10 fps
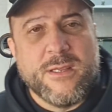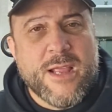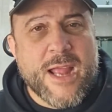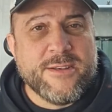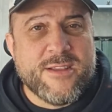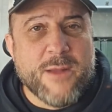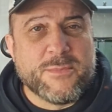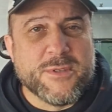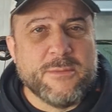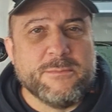and dumped
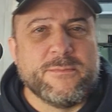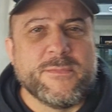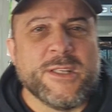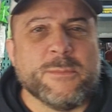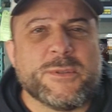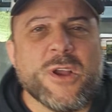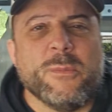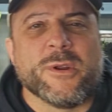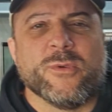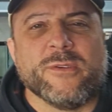them in the
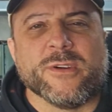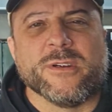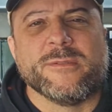Potomac River.